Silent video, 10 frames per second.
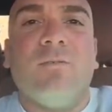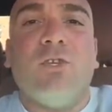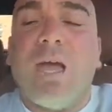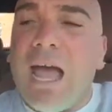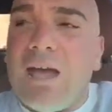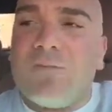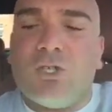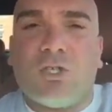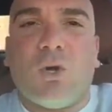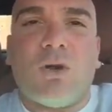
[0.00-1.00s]
You have
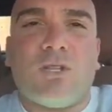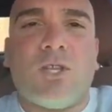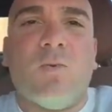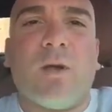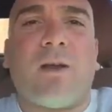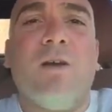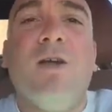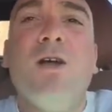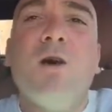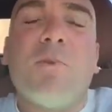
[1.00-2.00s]
to start somewhere.
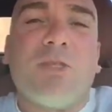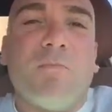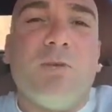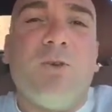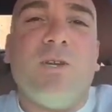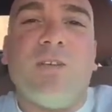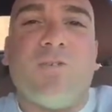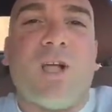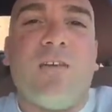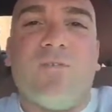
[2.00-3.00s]
But the beauty
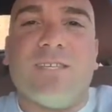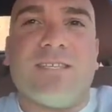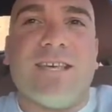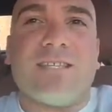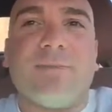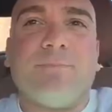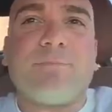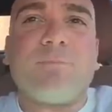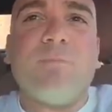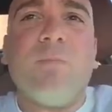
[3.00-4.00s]
of life is this.
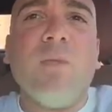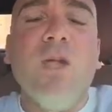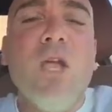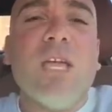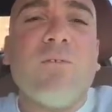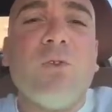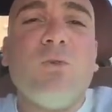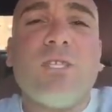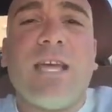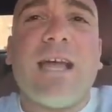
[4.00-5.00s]
If you
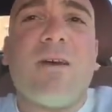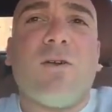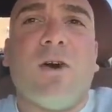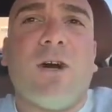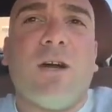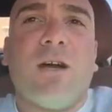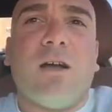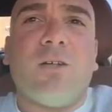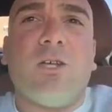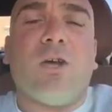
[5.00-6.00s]
set out, uh, uh
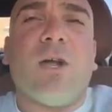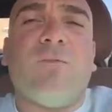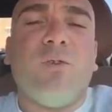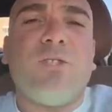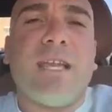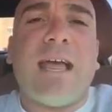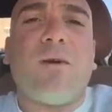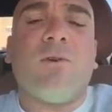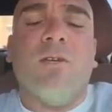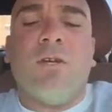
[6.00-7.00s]
you know, if you set
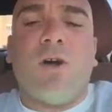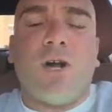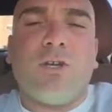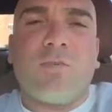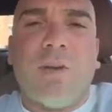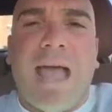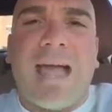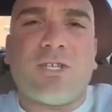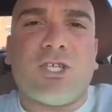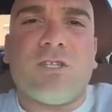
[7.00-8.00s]
out on your
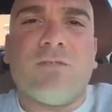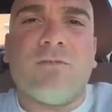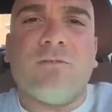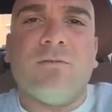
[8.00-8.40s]
passion,